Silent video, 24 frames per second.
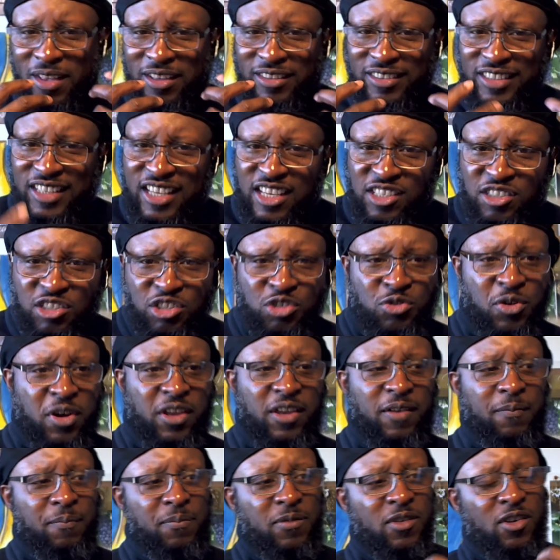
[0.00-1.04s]
Easy
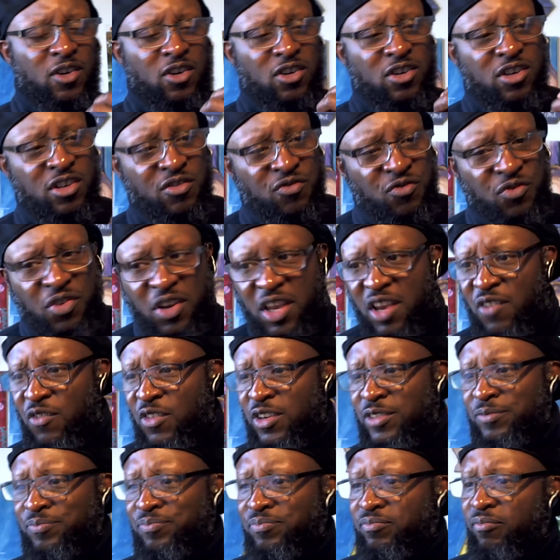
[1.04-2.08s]
drinking, good
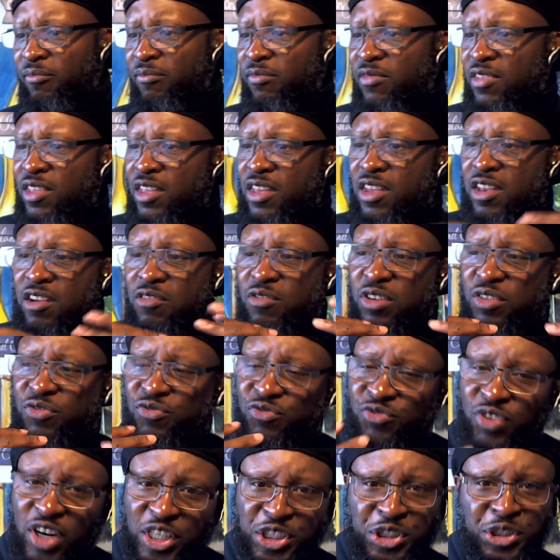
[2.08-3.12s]
flavor,
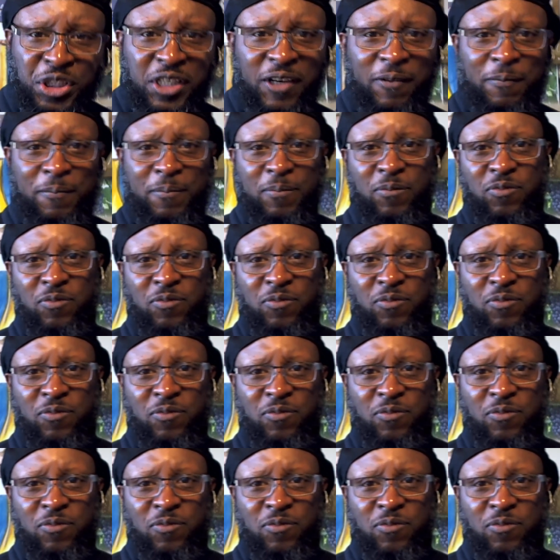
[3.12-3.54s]
refreshing.